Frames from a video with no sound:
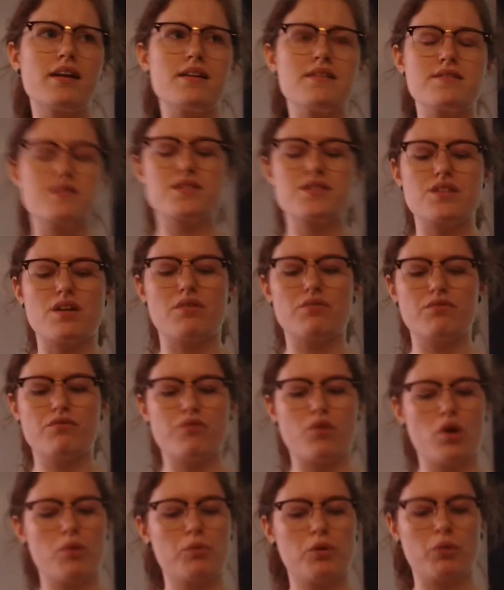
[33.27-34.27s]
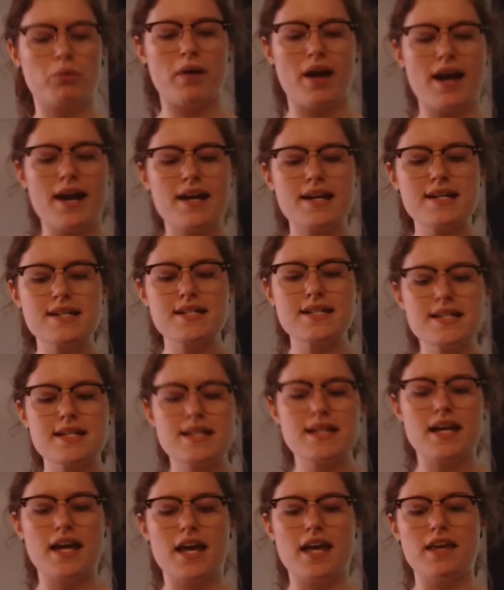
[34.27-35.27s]
in some form or way,
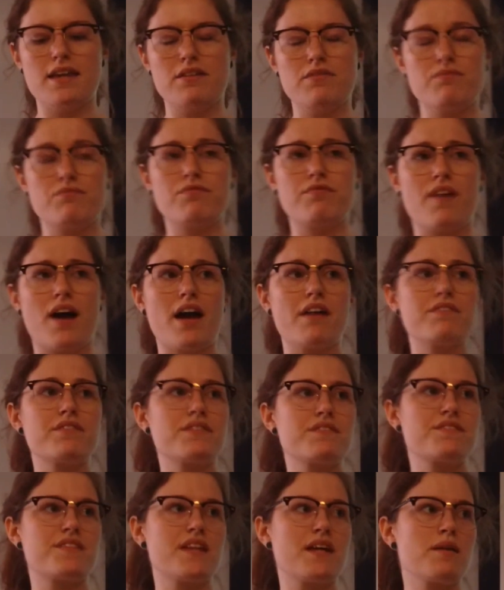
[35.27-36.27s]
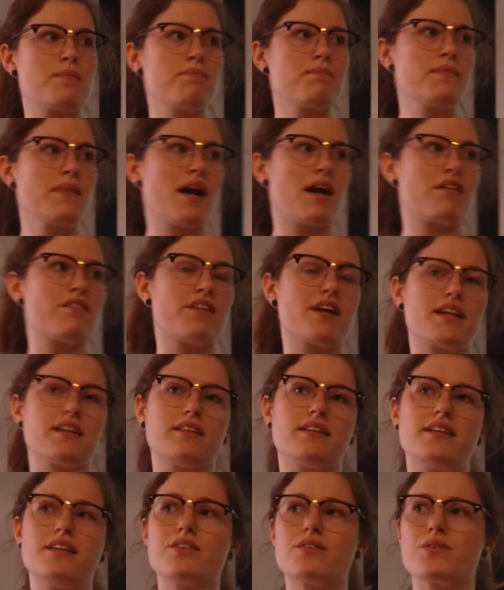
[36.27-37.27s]
and 5 of them have had it
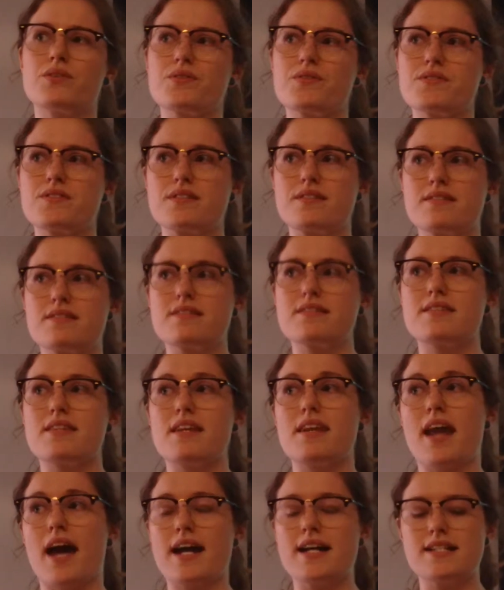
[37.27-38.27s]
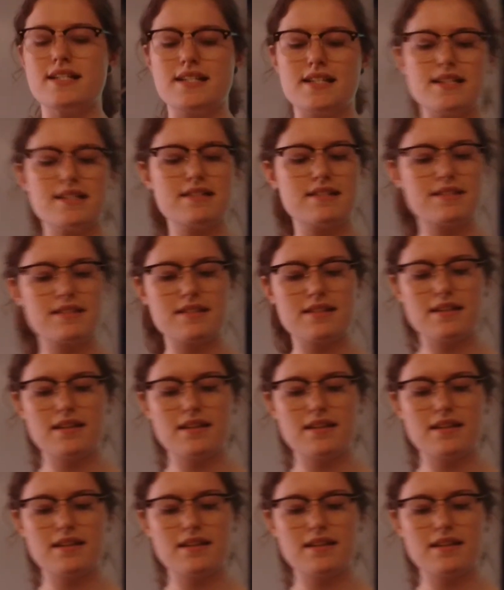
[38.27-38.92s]
legal since the 90s.